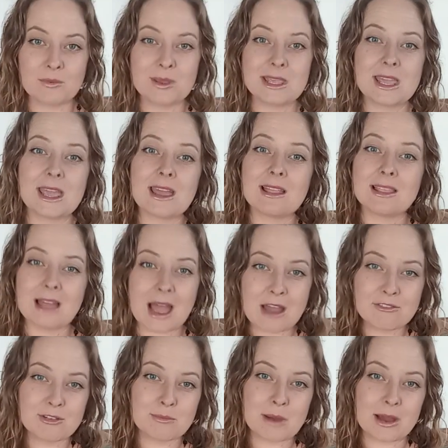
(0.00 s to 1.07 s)
or we can't
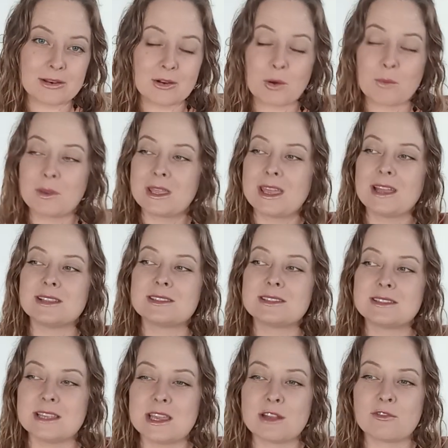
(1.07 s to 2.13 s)
laugh about it, or we can't
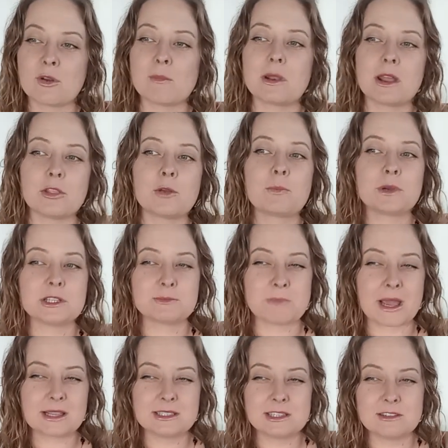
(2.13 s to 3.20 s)
see it from another
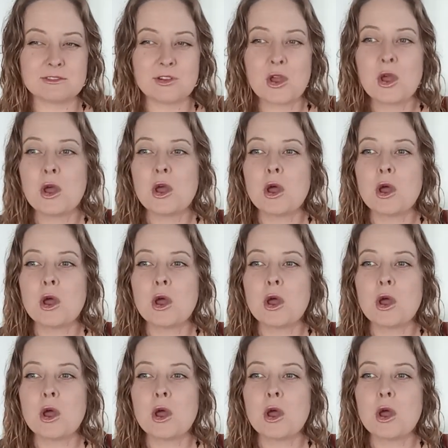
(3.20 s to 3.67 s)
perspective,